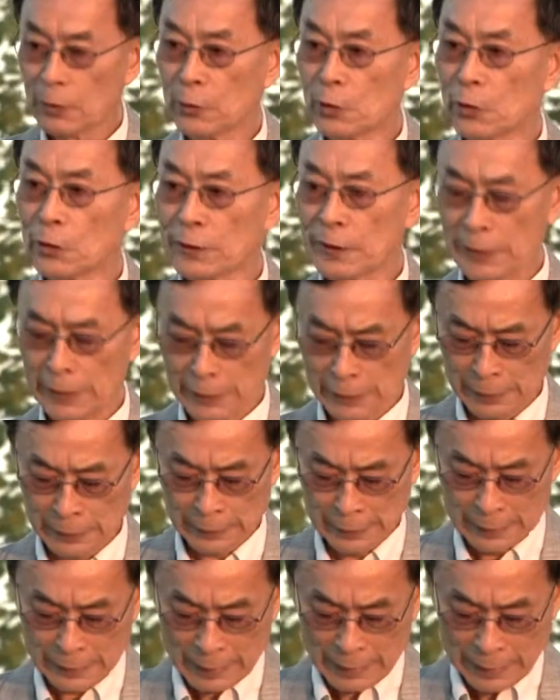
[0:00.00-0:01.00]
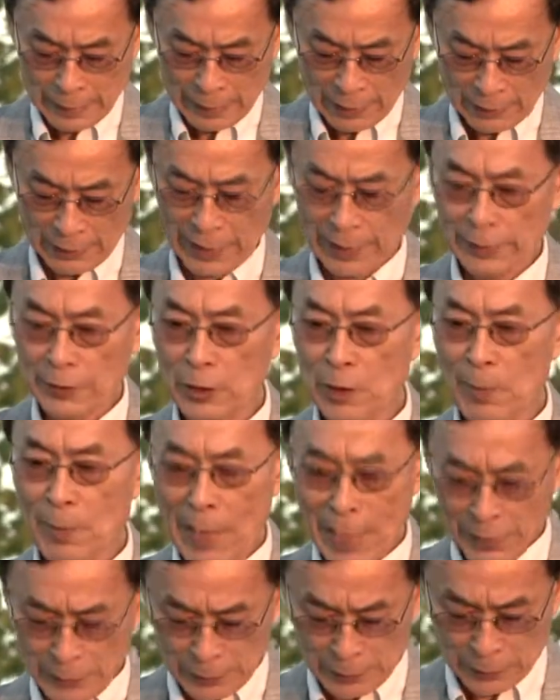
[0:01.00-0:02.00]
daughter that her
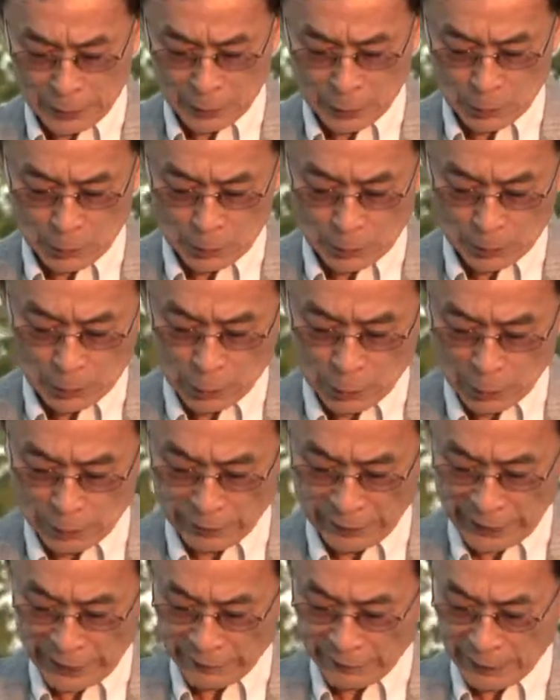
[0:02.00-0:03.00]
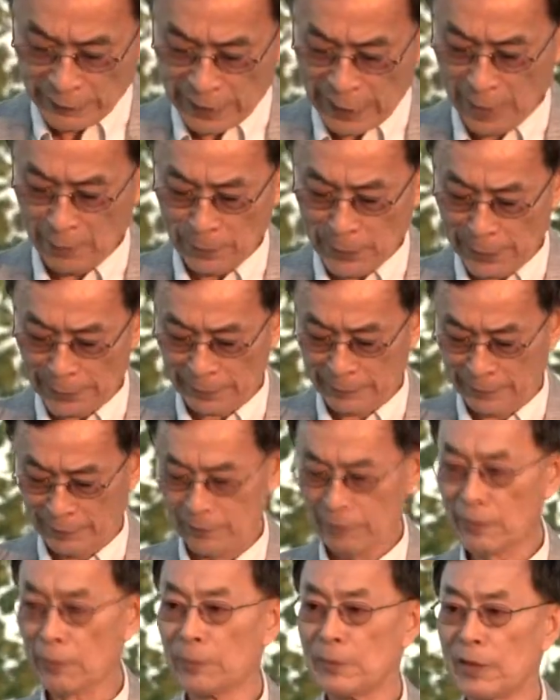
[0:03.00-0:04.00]
mother will never come back
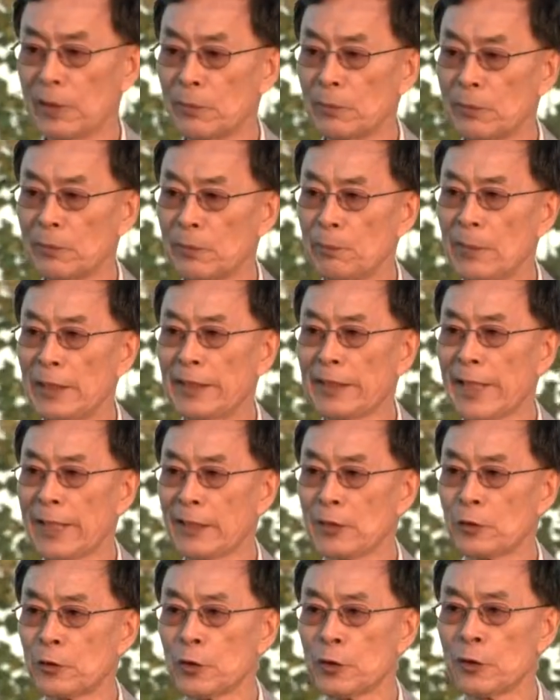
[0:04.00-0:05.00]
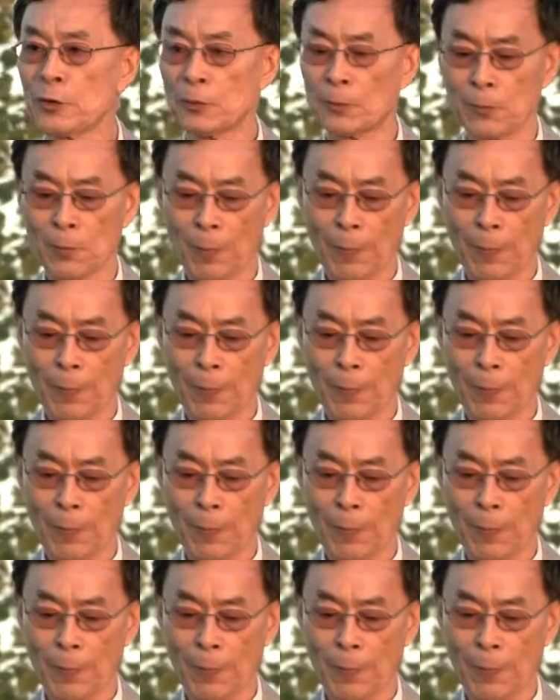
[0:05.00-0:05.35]
from the midnight show.